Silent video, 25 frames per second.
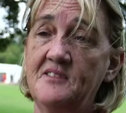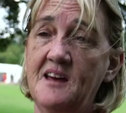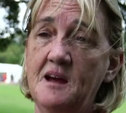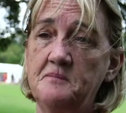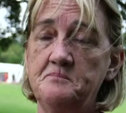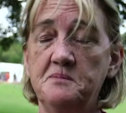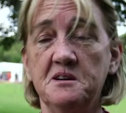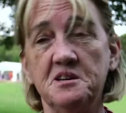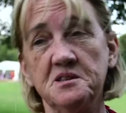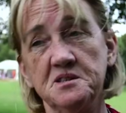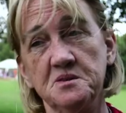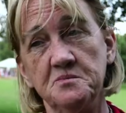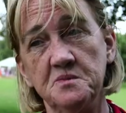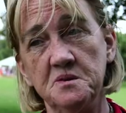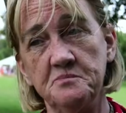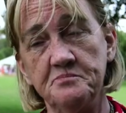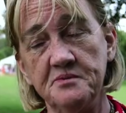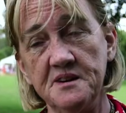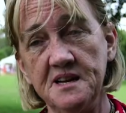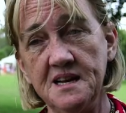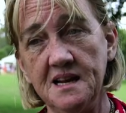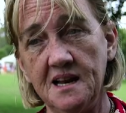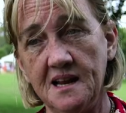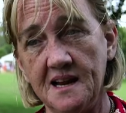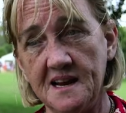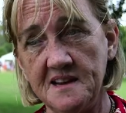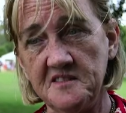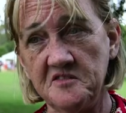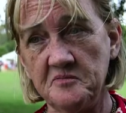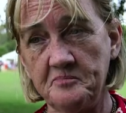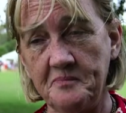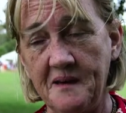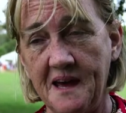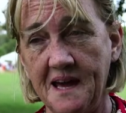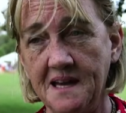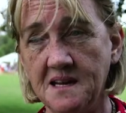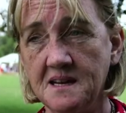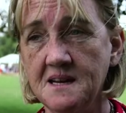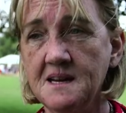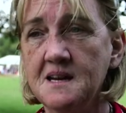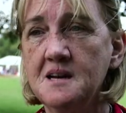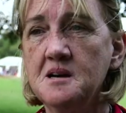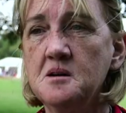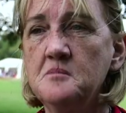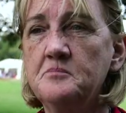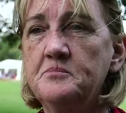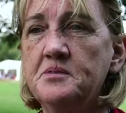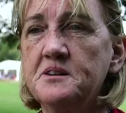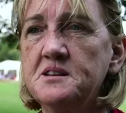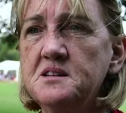that because it would bring life back.
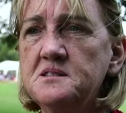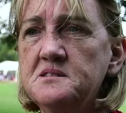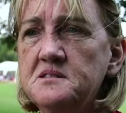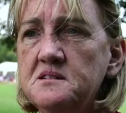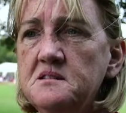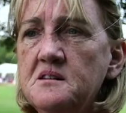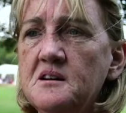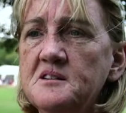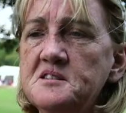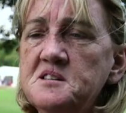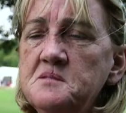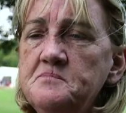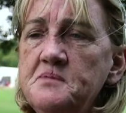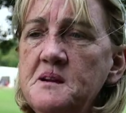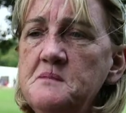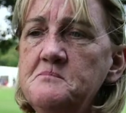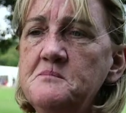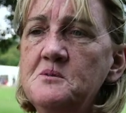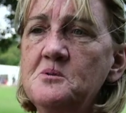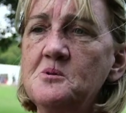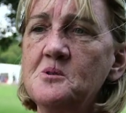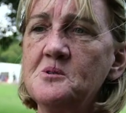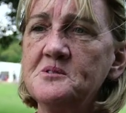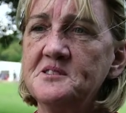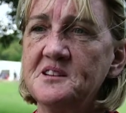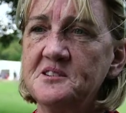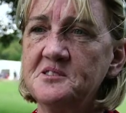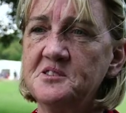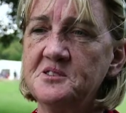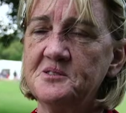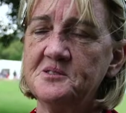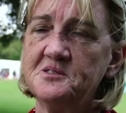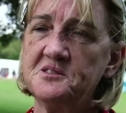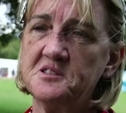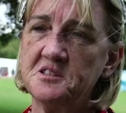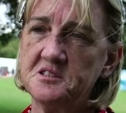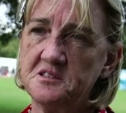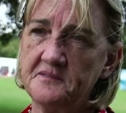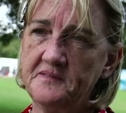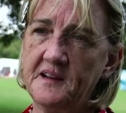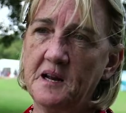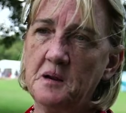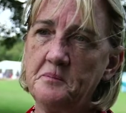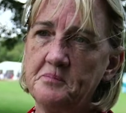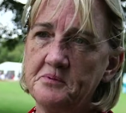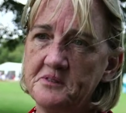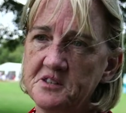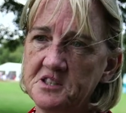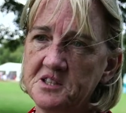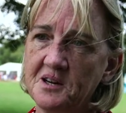But it's got to be more than just the
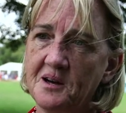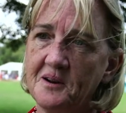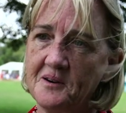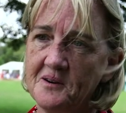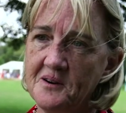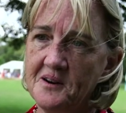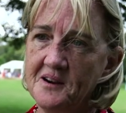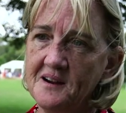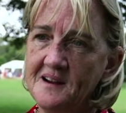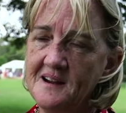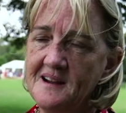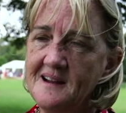developer dollar.